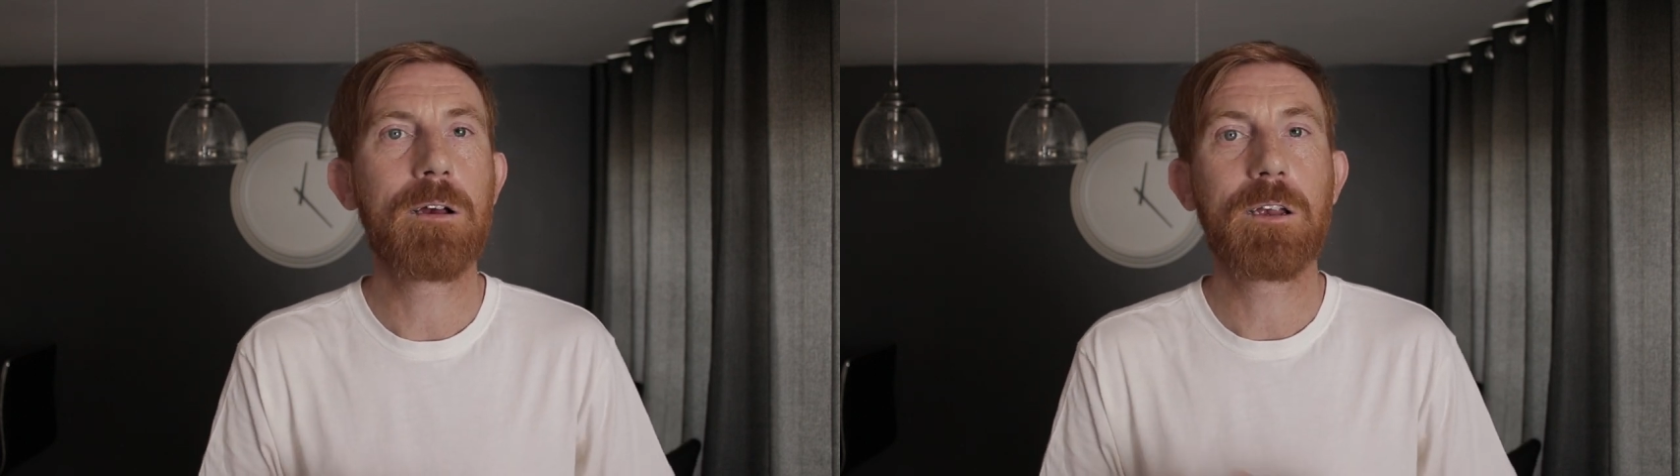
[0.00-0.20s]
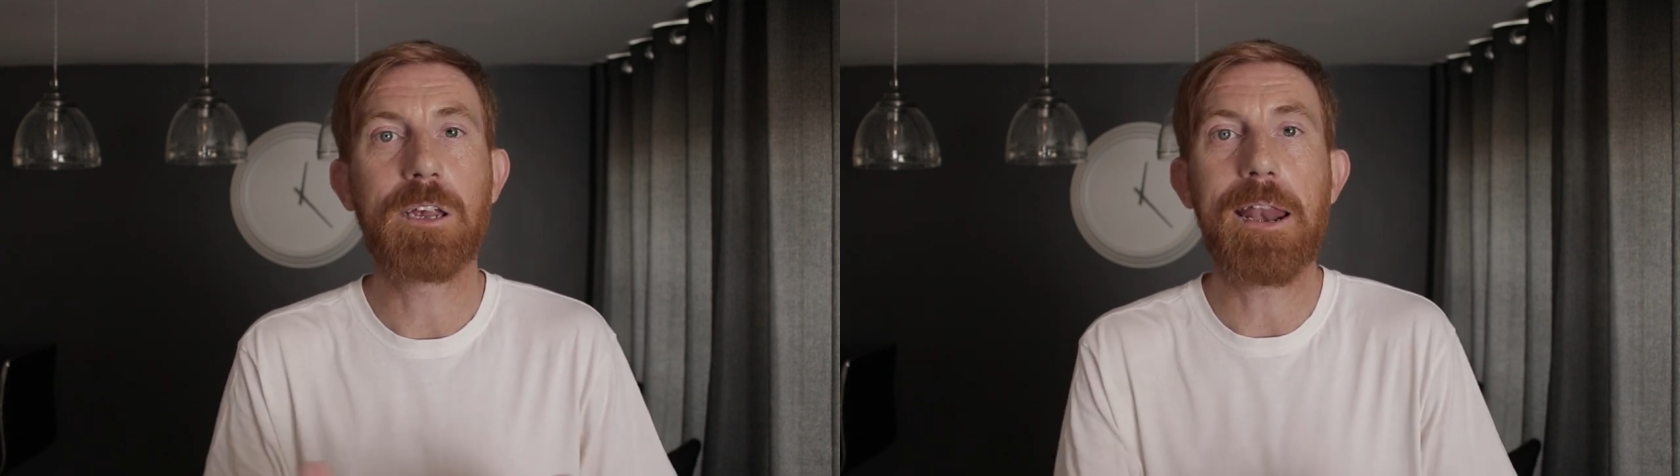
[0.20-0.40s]

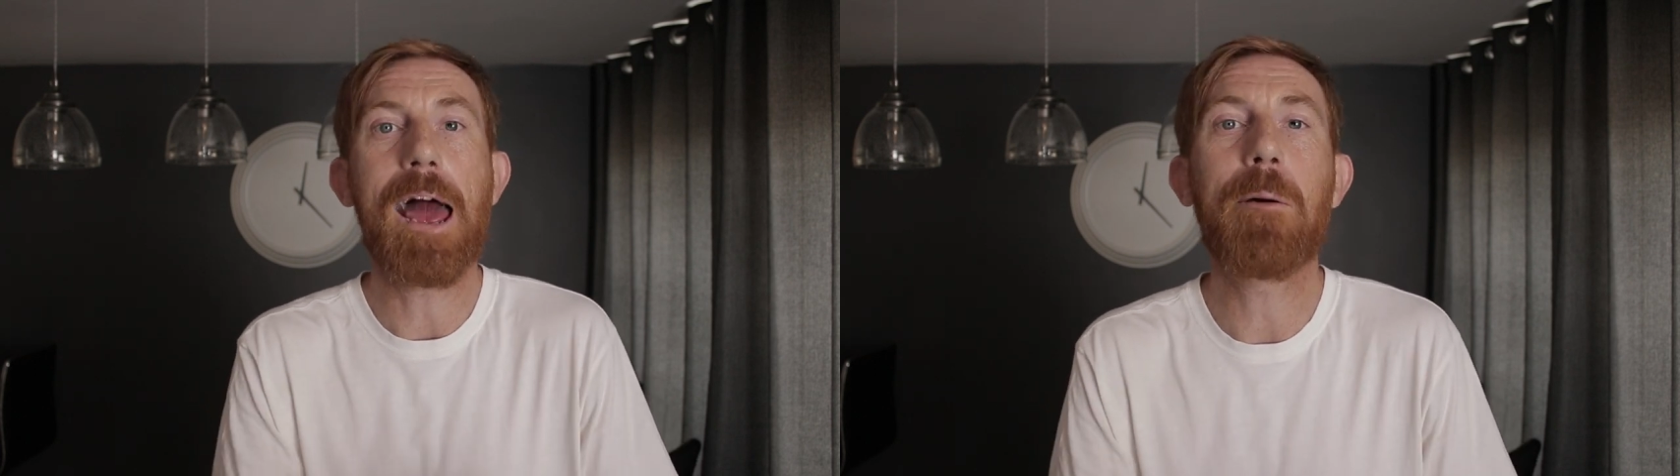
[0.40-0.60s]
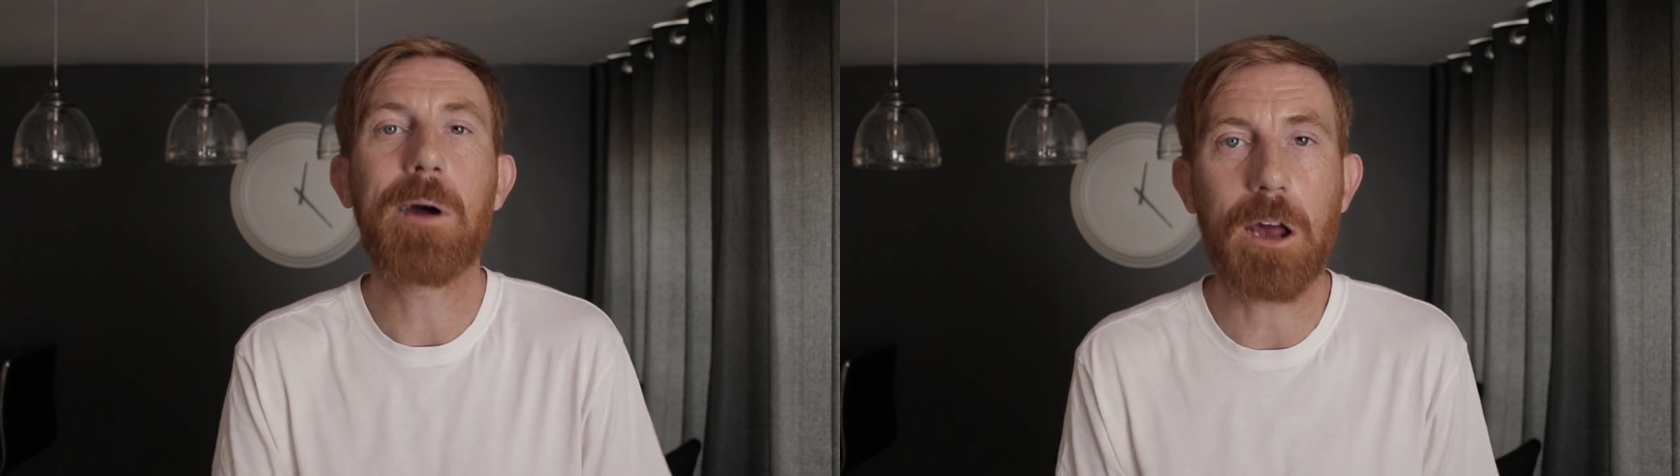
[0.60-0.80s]
So
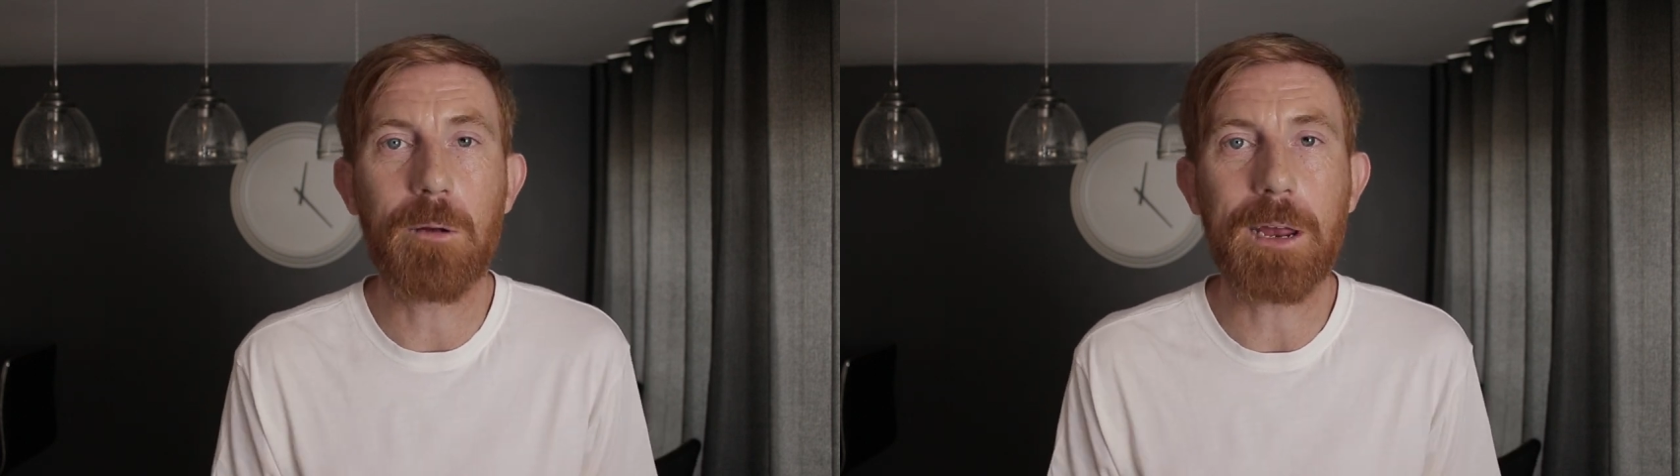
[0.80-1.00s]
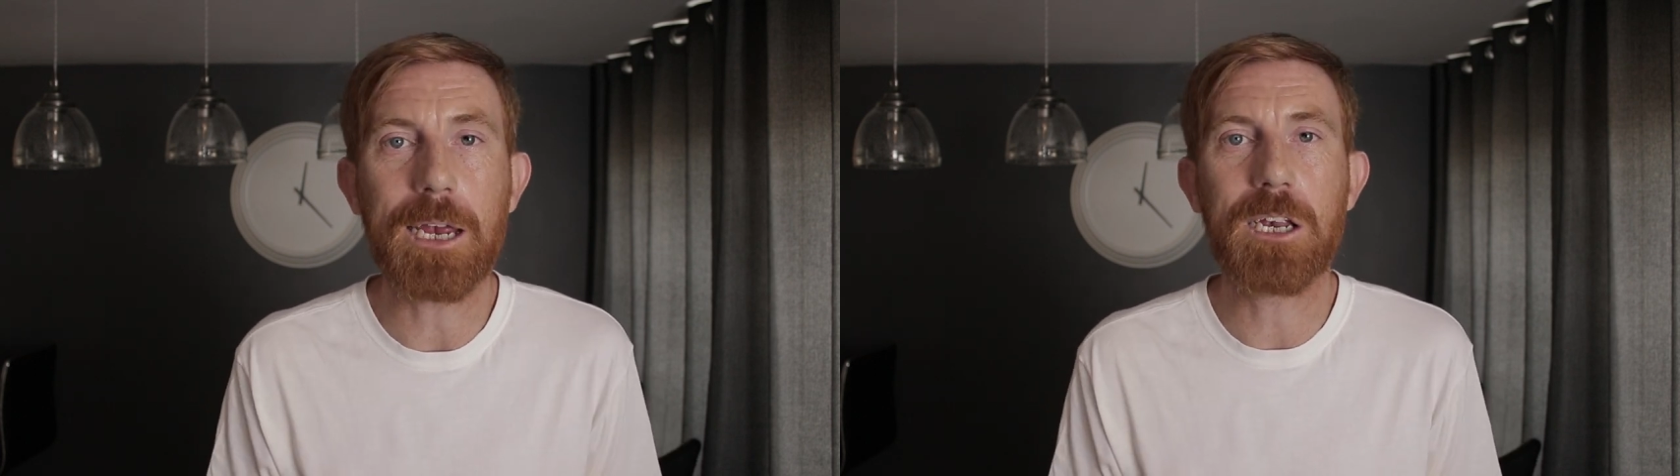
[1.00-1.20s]
now I
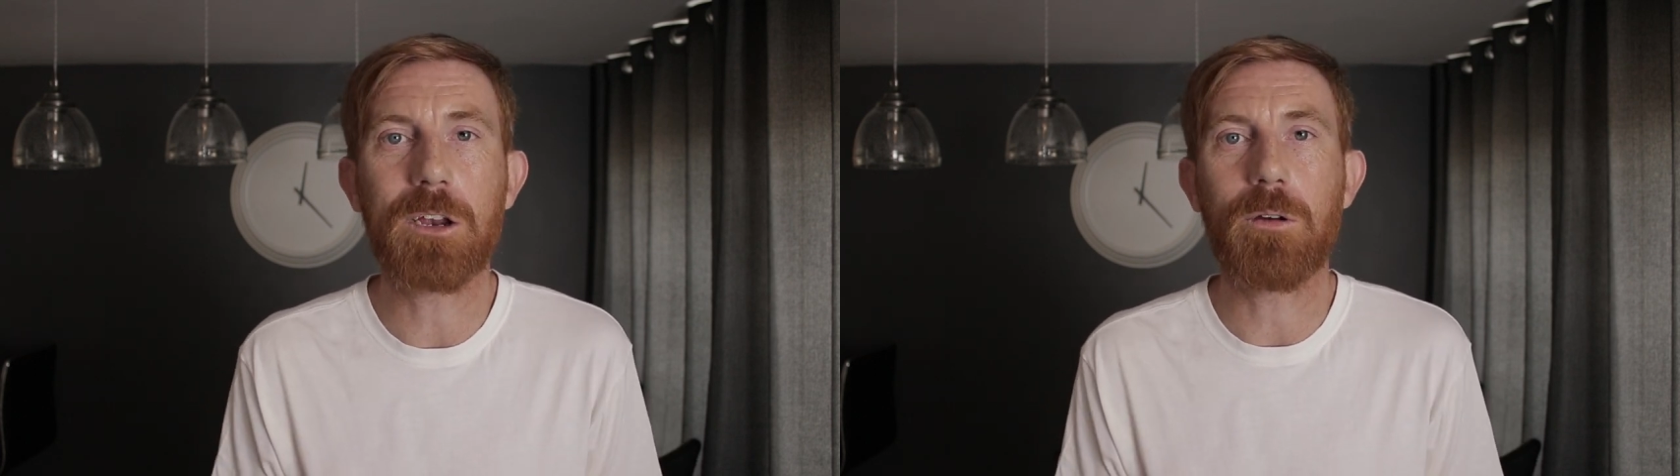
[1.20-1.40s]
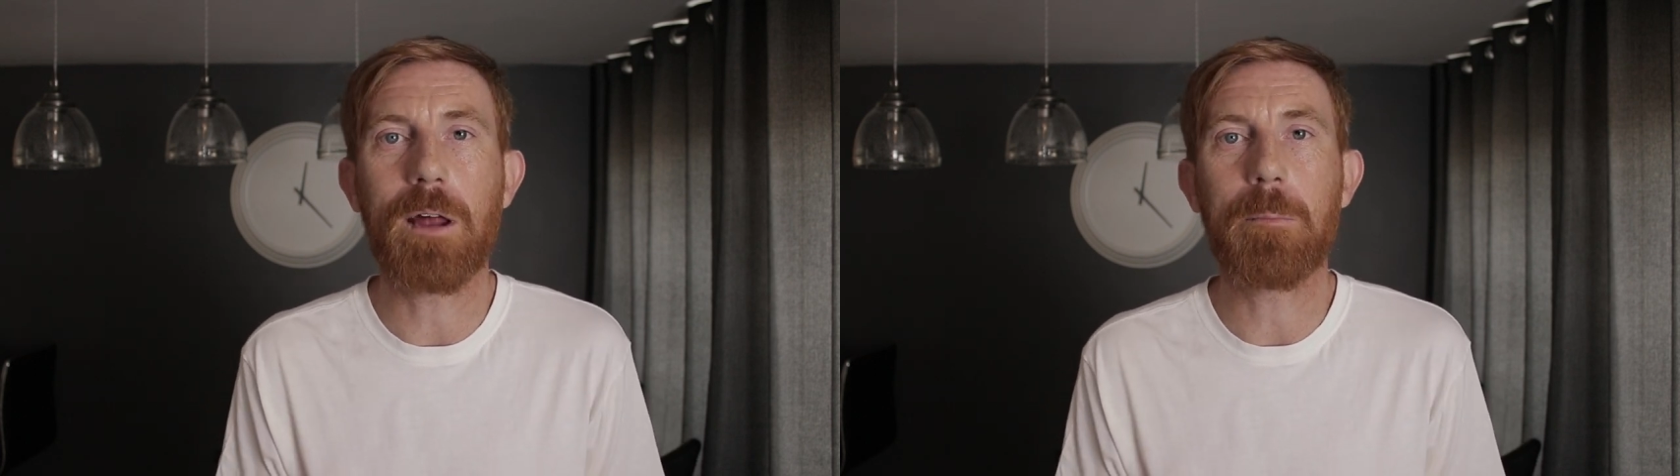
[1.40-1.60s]
don't need to
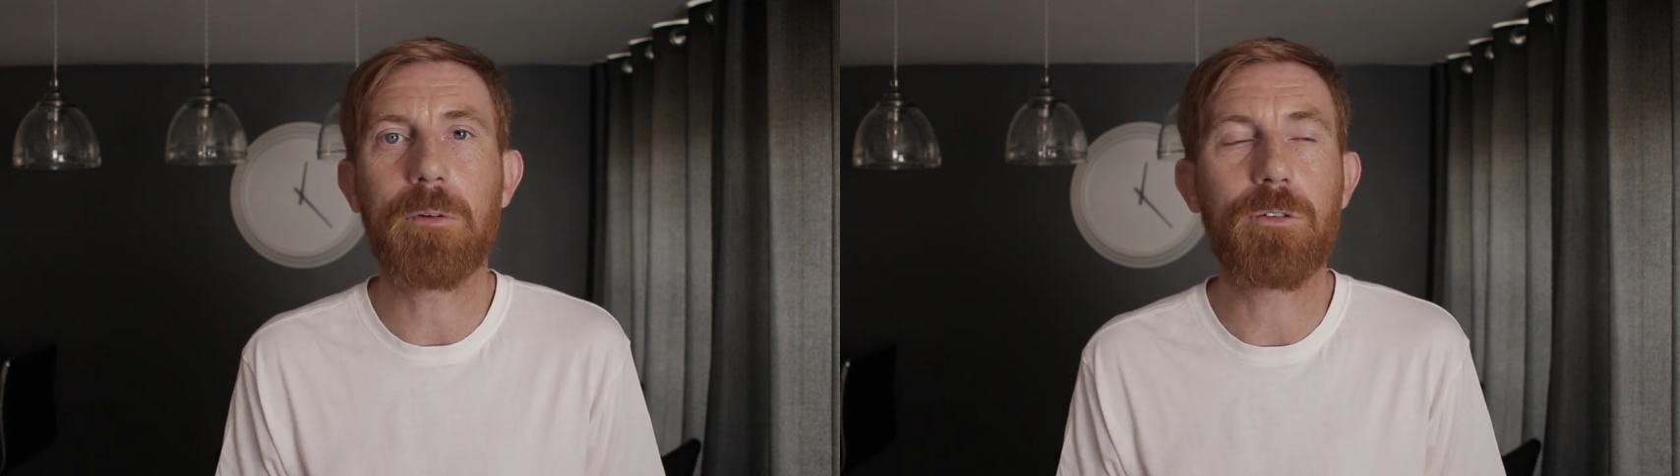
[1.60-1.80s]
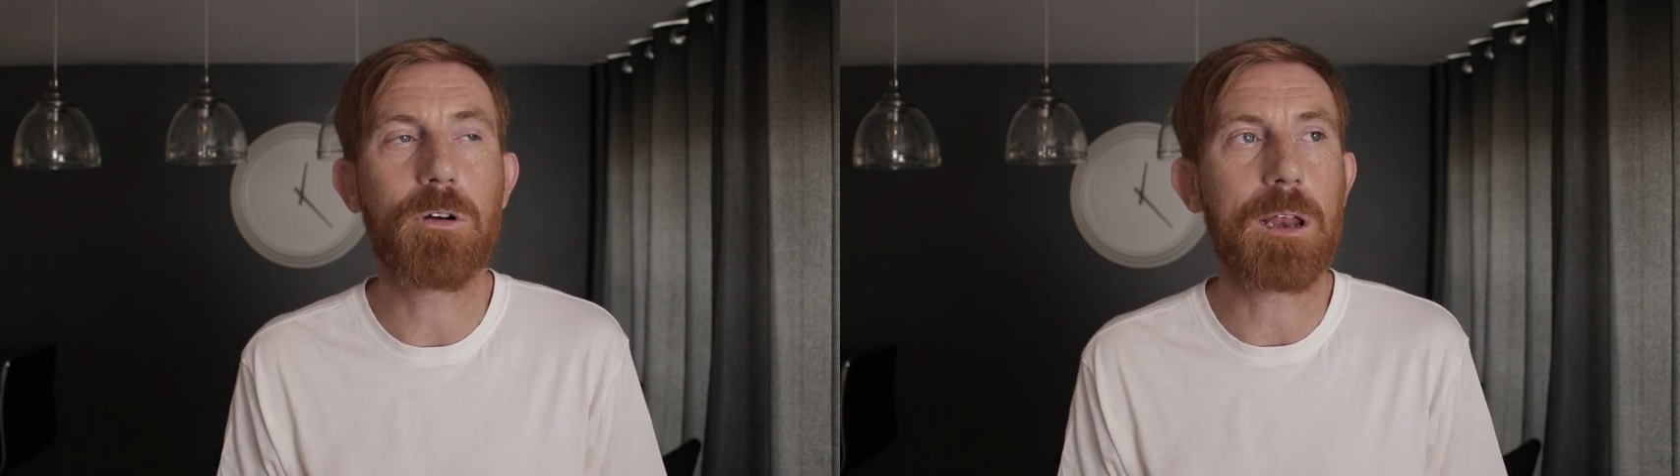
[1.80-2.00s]
do that
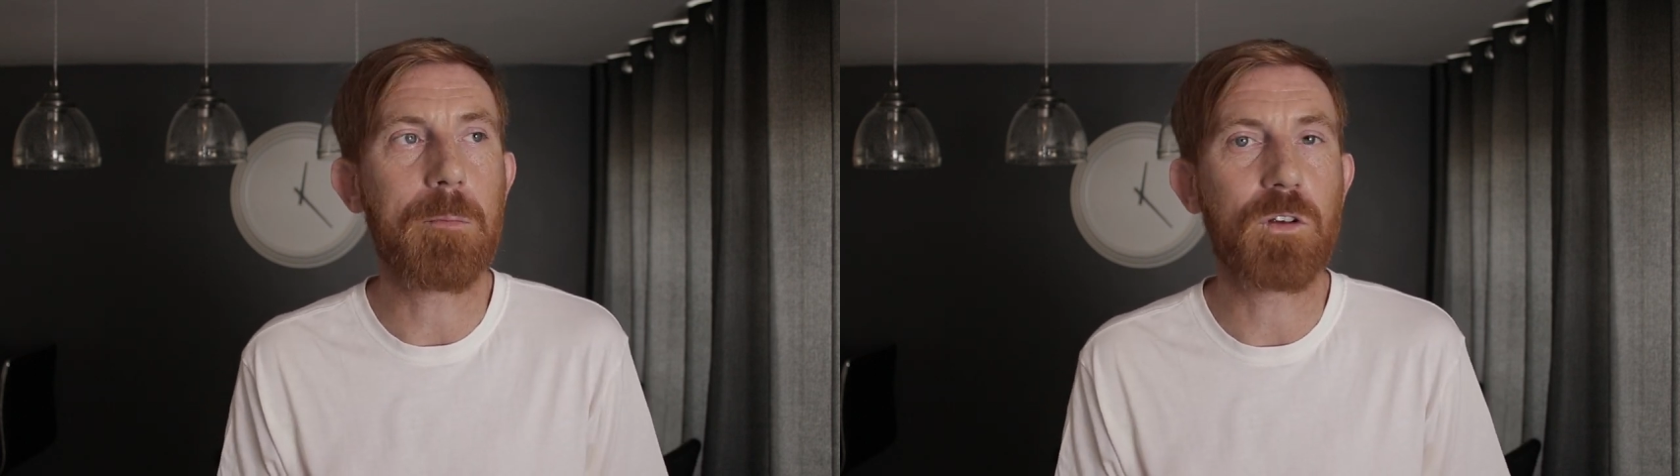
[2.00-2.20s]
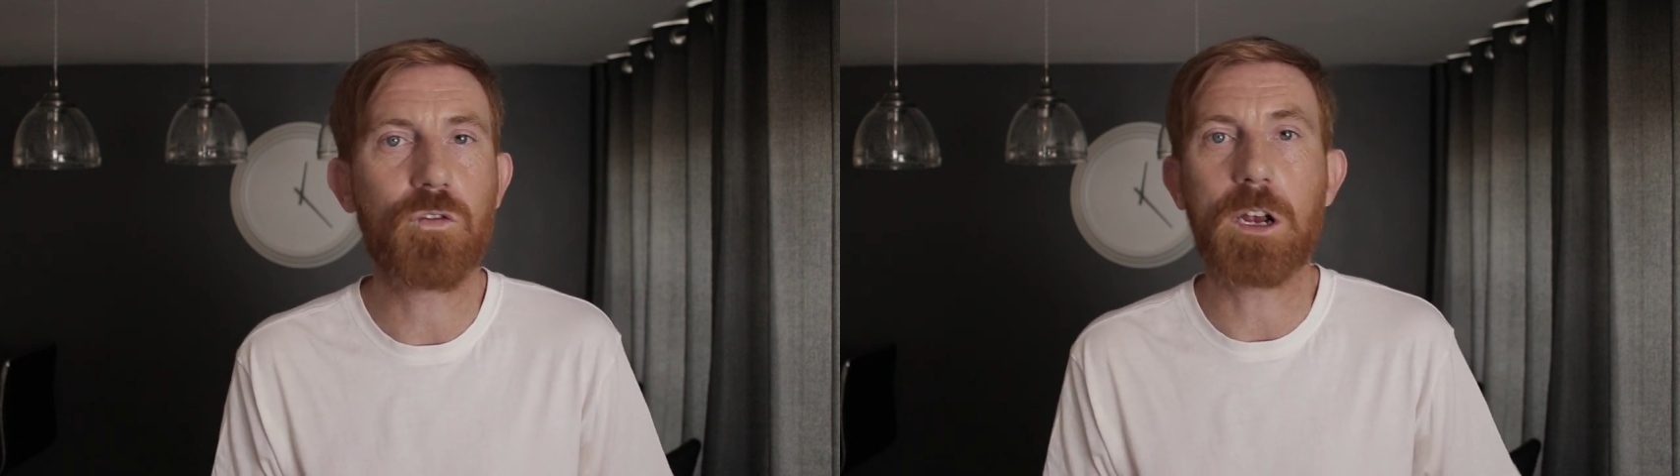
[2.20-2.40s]
before a
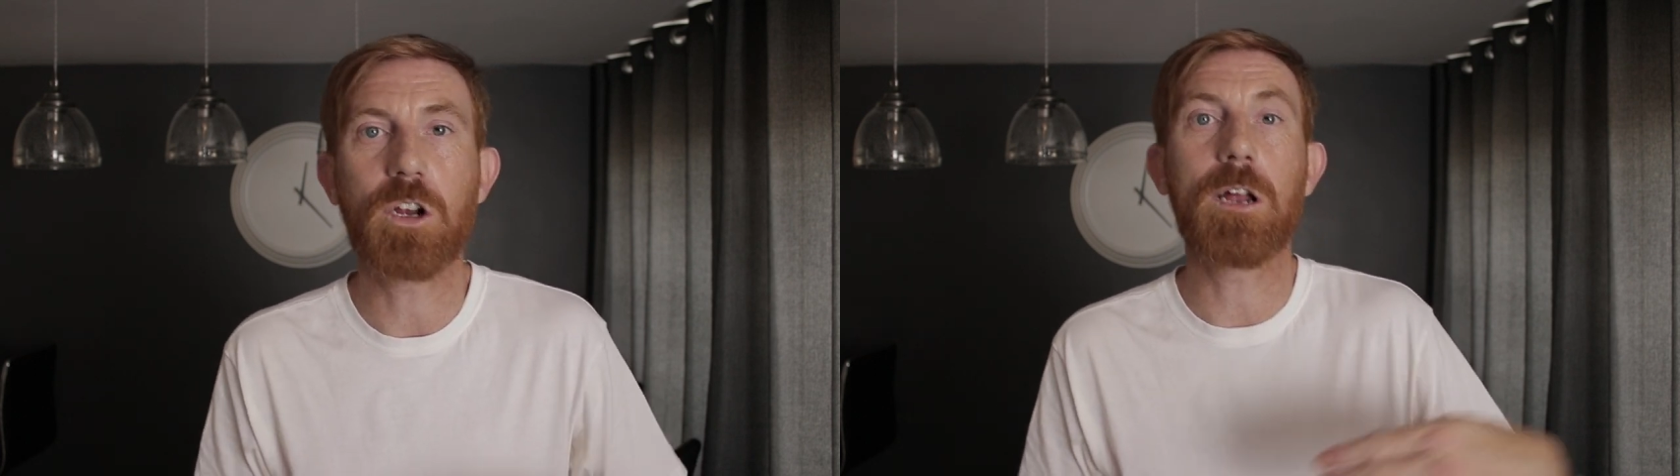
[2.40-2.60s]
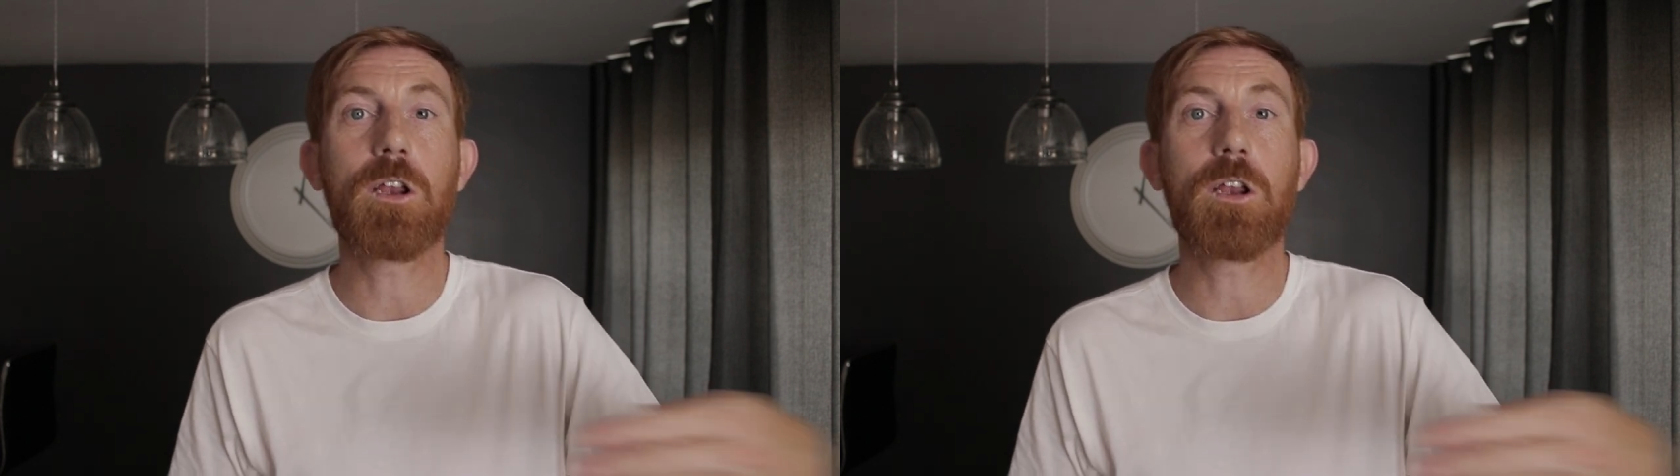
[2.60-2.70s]
demonstration.